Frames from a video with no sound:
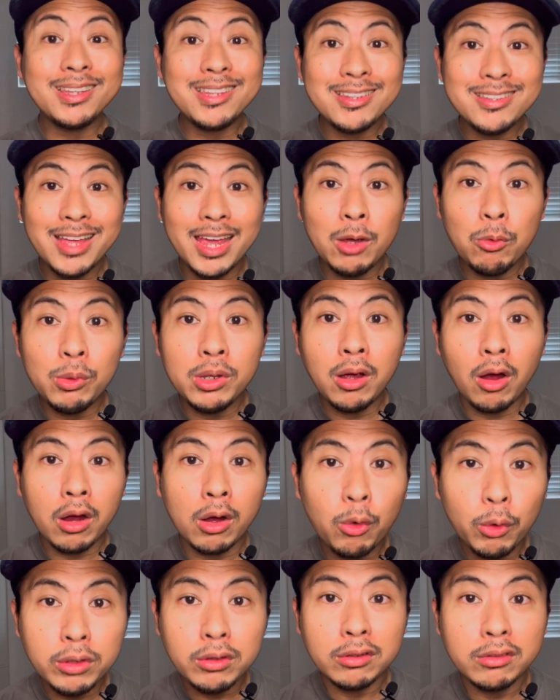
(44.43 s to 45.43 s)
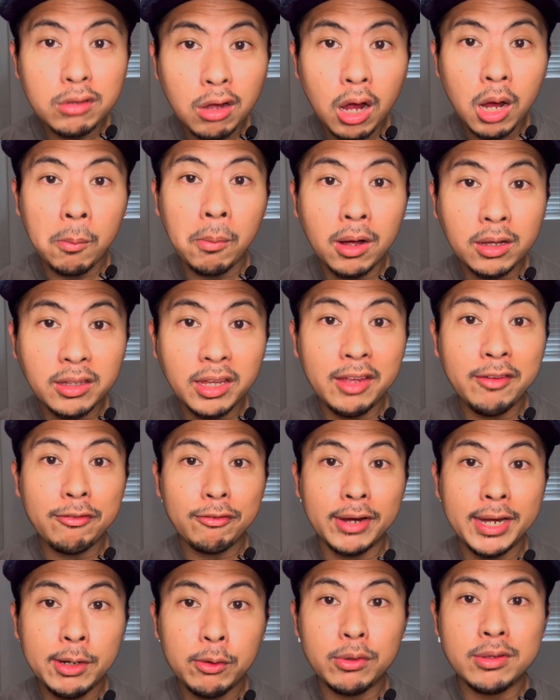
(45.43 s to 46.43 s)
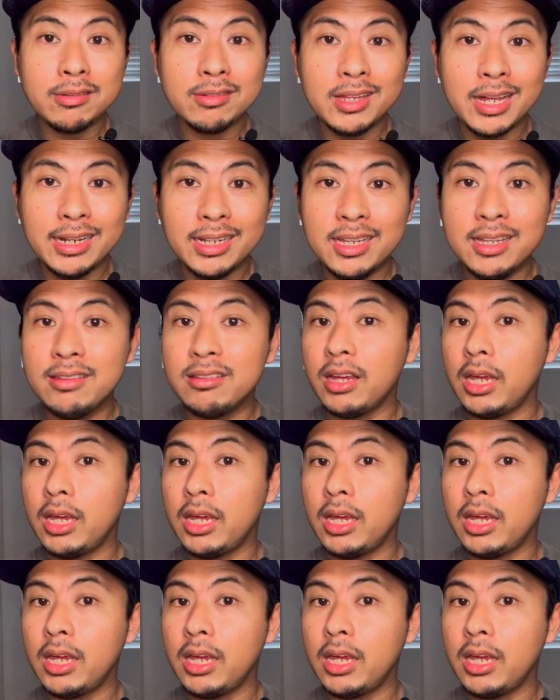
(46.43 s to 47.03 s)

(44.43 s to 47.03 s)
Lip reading: today we are going to talk about a fragrance that is